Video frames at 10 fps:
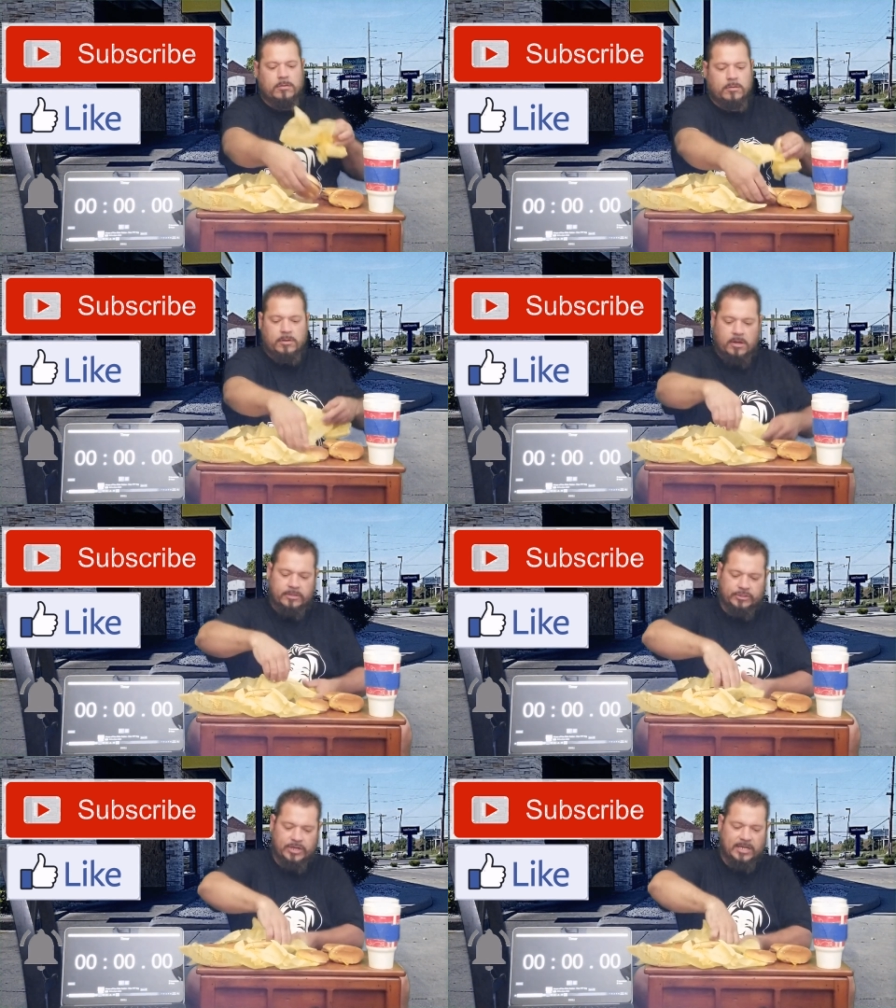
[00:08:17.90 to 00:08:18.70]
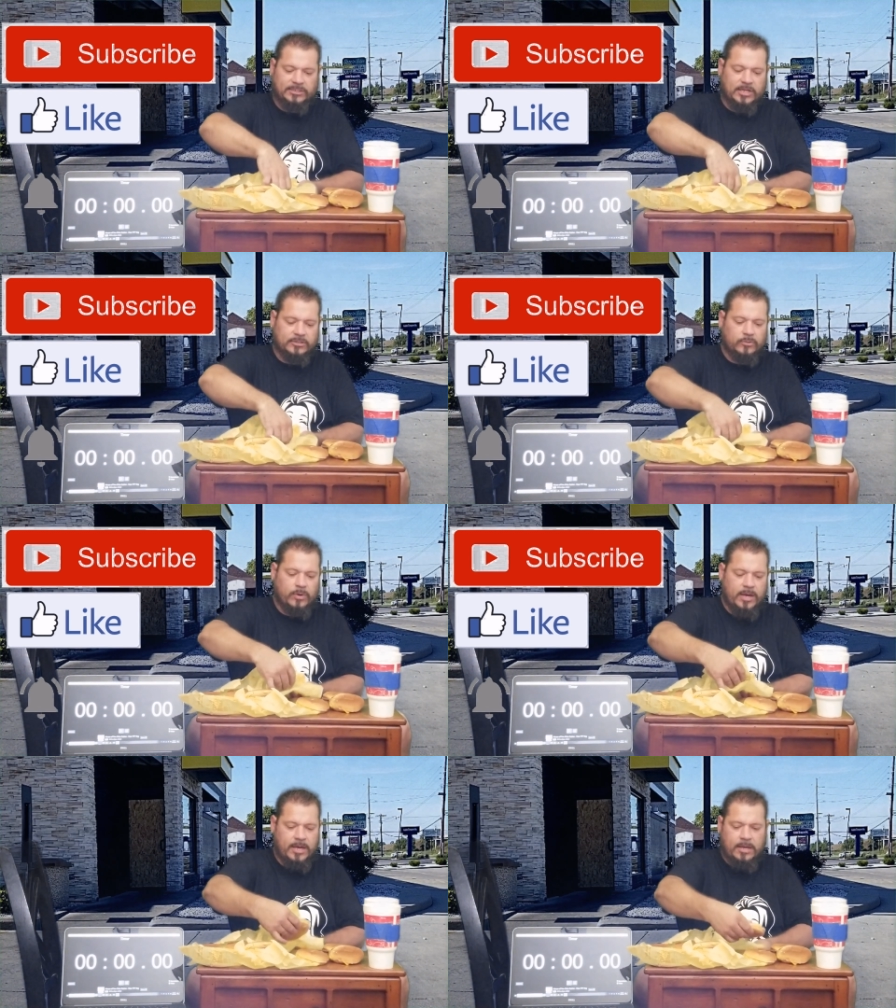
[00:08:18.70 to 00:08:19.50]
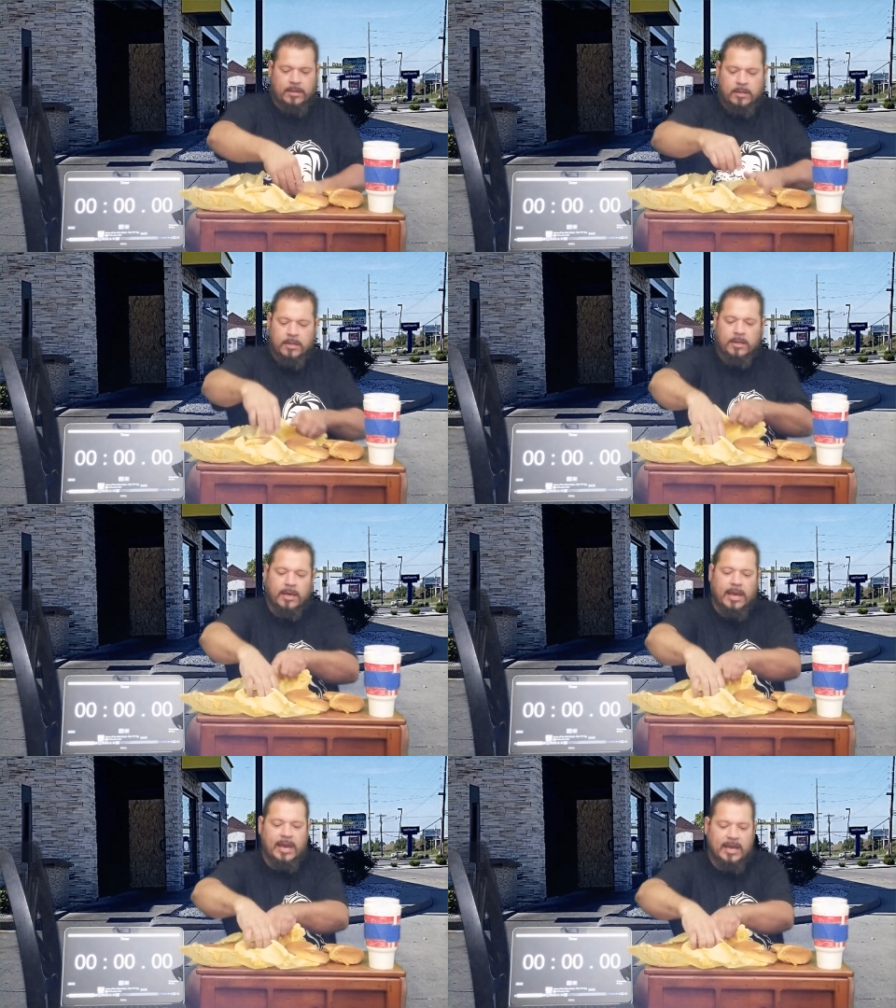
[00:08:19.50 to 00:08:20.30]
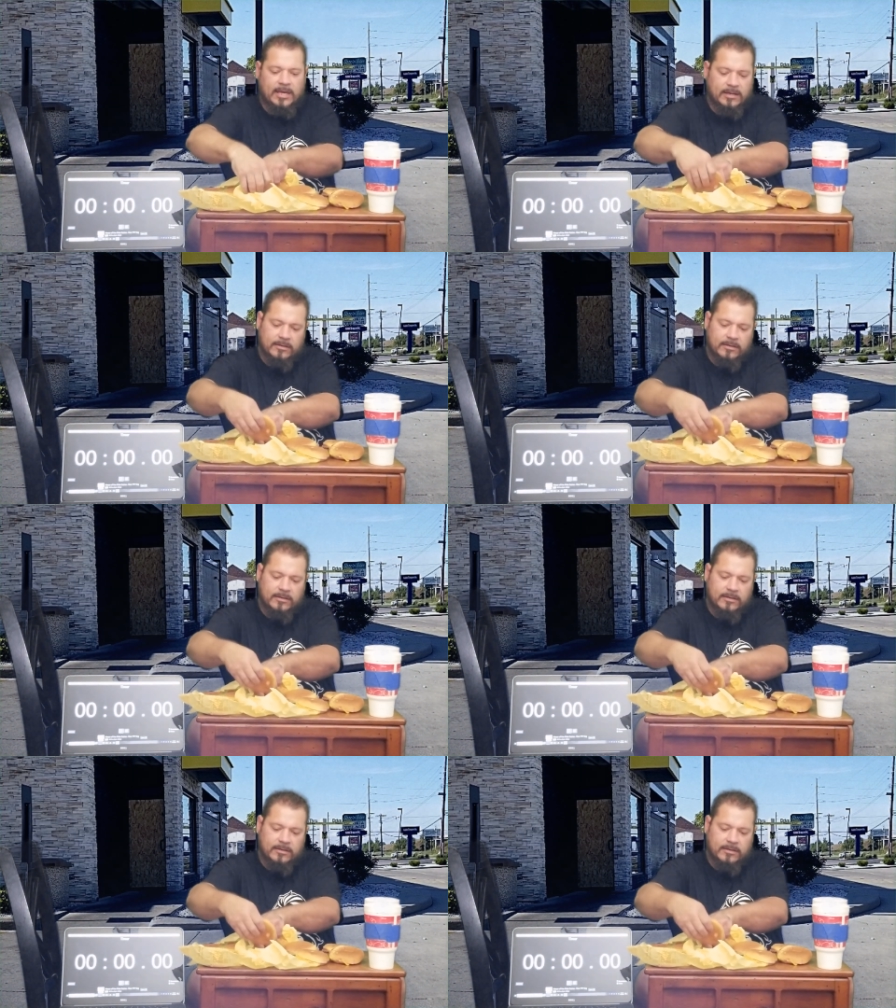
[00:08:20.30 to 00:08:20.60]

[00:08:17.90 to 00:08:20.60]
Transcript: get all the trash out the way and